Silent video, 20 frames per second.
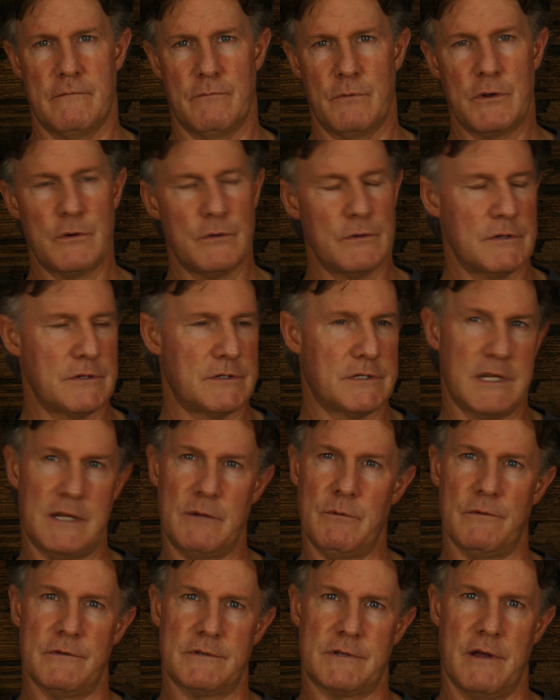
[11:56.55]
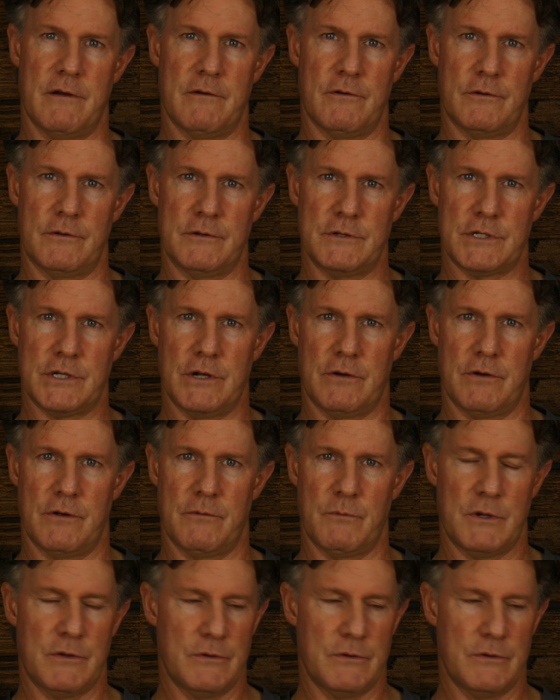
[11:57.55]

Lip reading: We couldn't see what was going on in the shelter. We